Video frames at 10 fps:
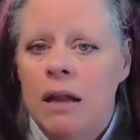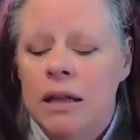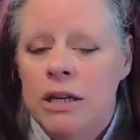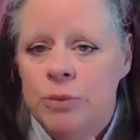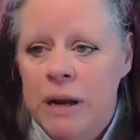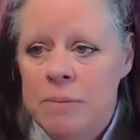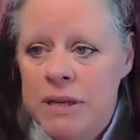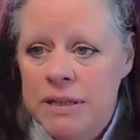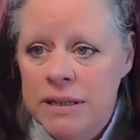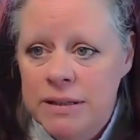math
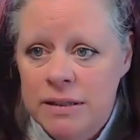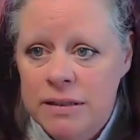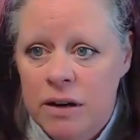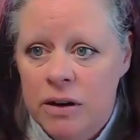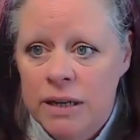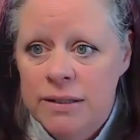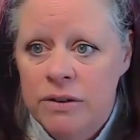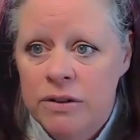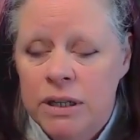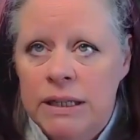major in college, ran
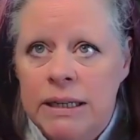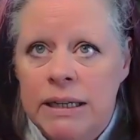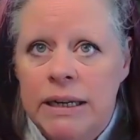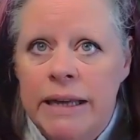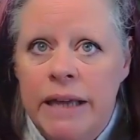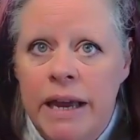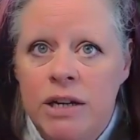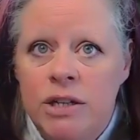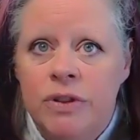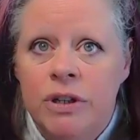businesses, et cetera, et
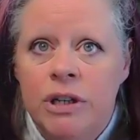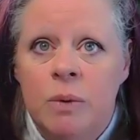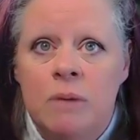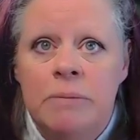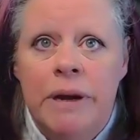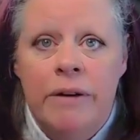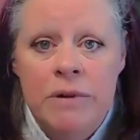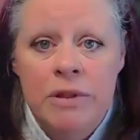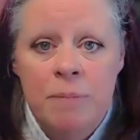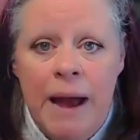cetera. At the
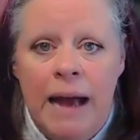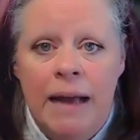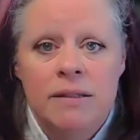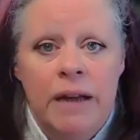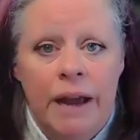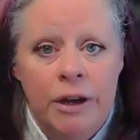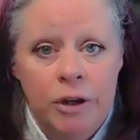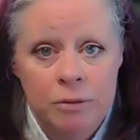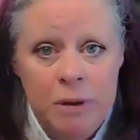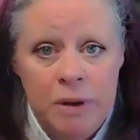age of 31, my
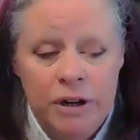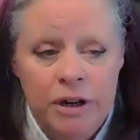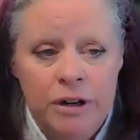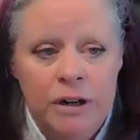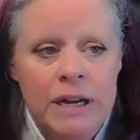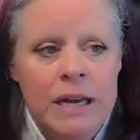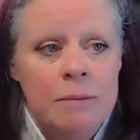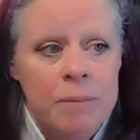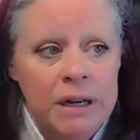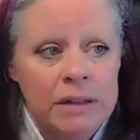grandmother passed. I couldn't be
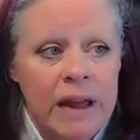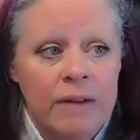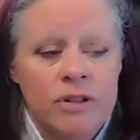with her.